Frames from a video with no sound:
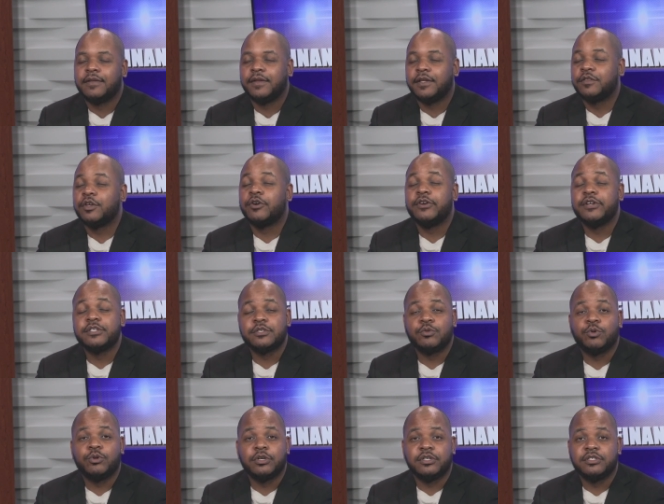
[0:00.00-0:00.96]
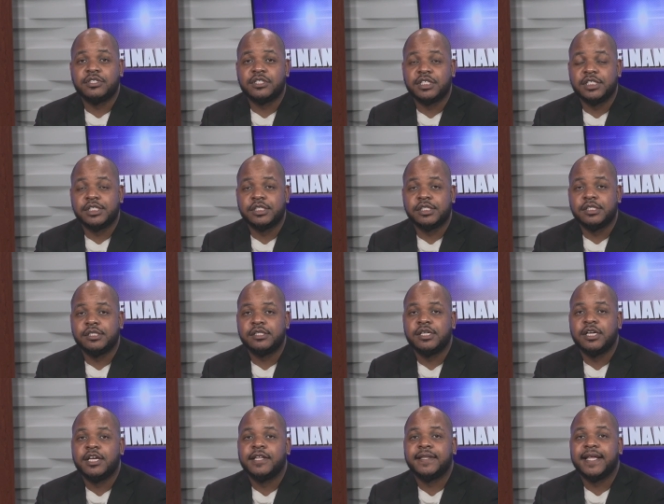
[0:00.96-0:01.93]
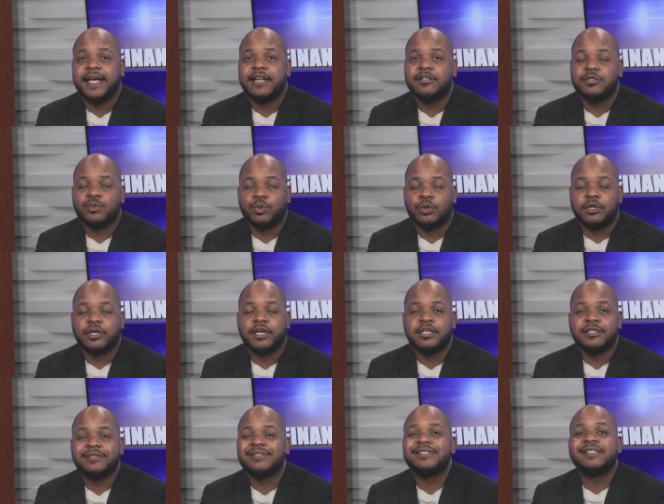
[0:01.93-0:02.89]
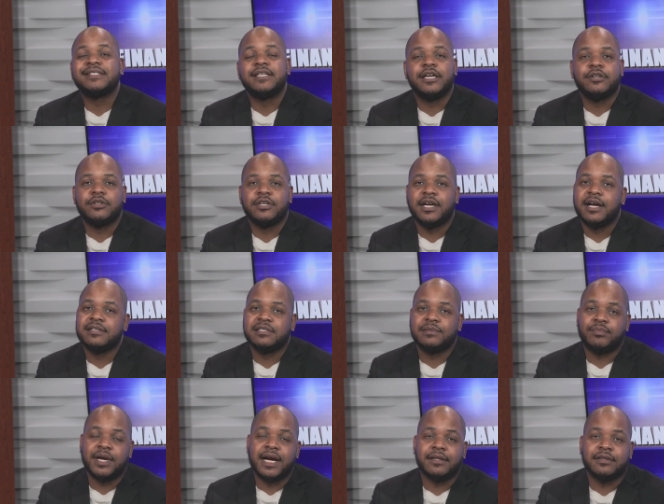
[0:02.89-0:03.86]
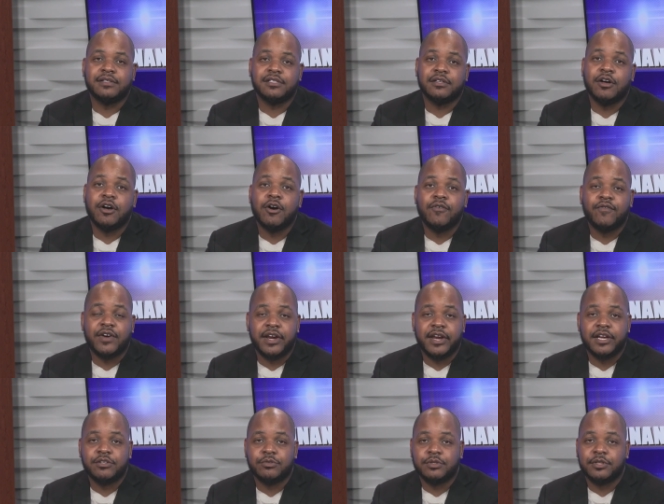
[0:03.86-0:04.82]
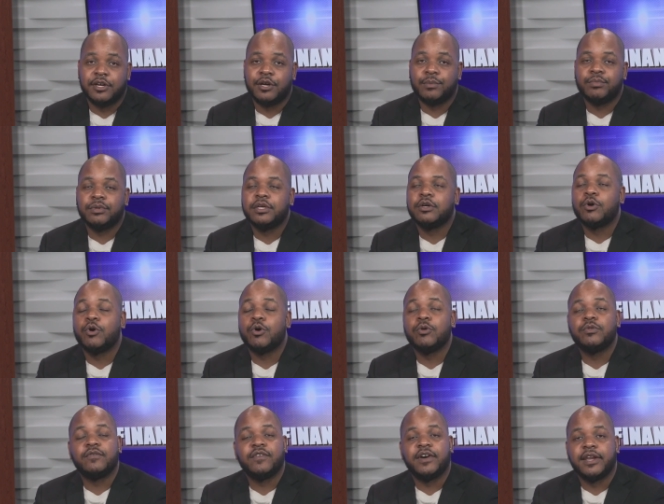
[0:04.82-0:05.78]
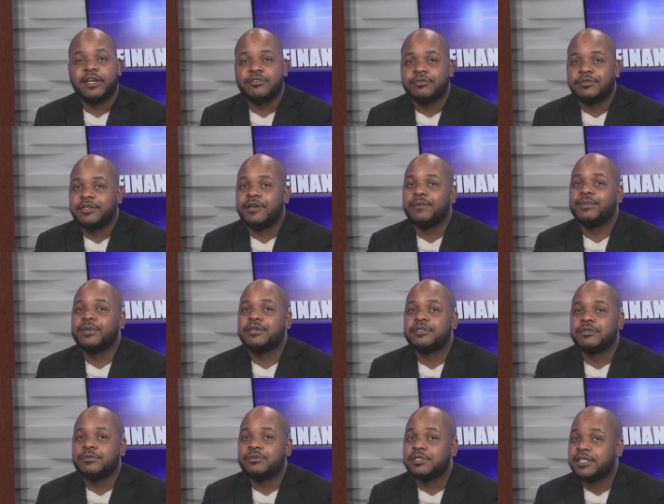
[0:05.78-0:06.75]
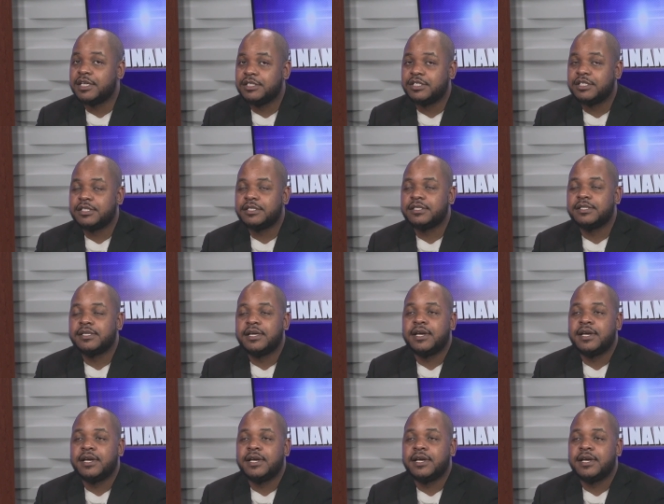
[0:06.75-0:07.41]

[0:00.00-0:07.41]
that there is an organization that is working to standardize the practice of financial therapy called the Financial Therapy Association.